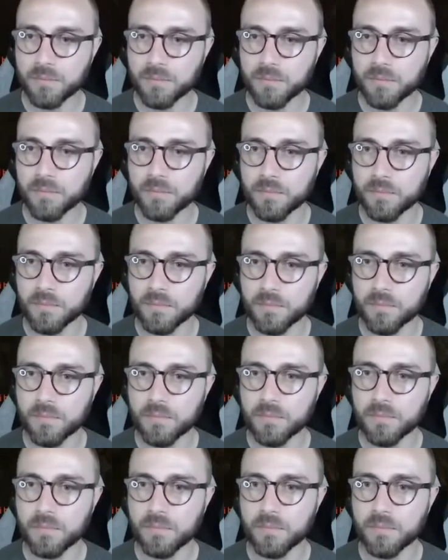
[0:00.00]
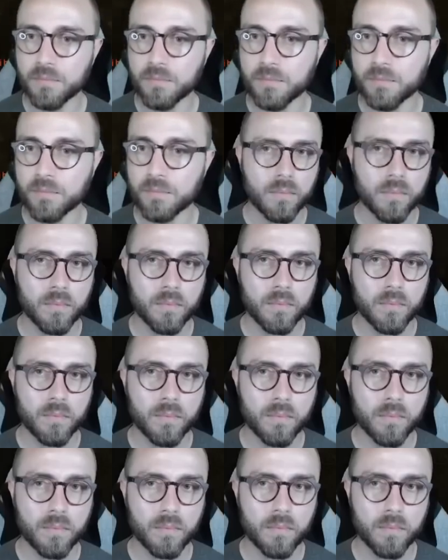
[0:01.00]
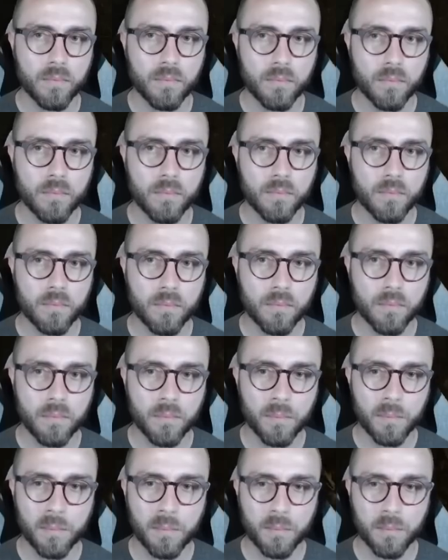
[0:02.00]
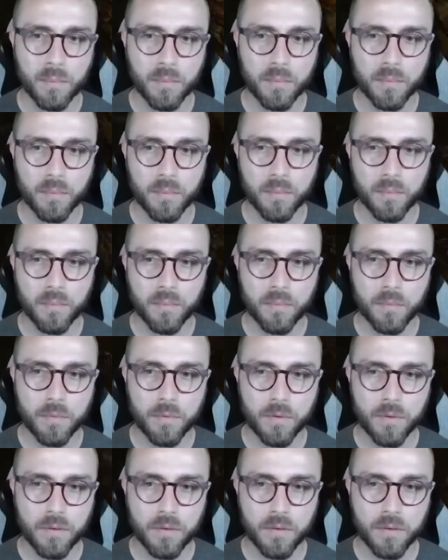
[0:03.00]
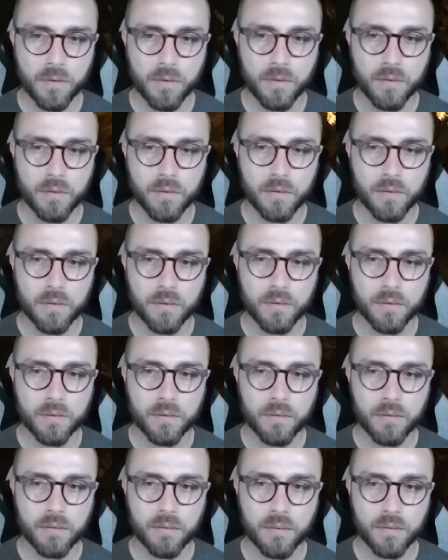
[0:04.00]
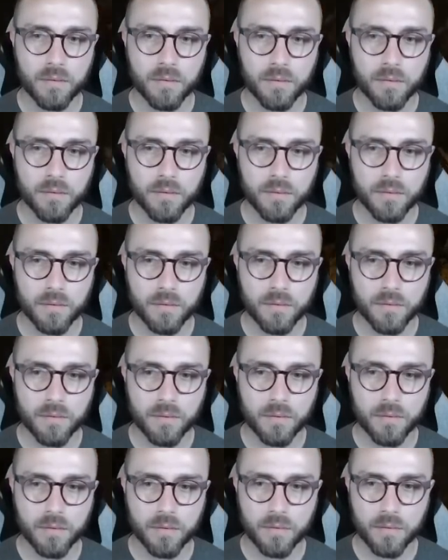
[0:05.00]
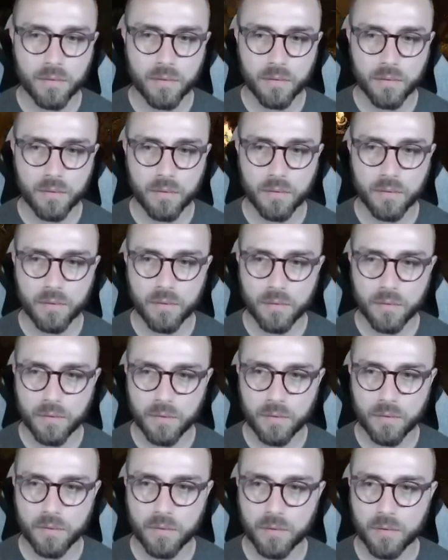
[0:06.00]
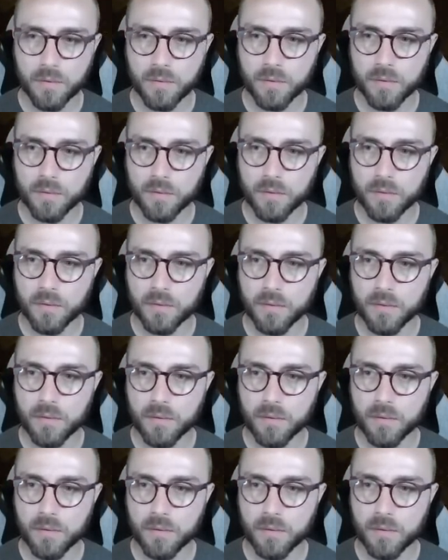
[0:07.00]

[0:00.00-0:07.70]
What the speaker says: Nobody speaks.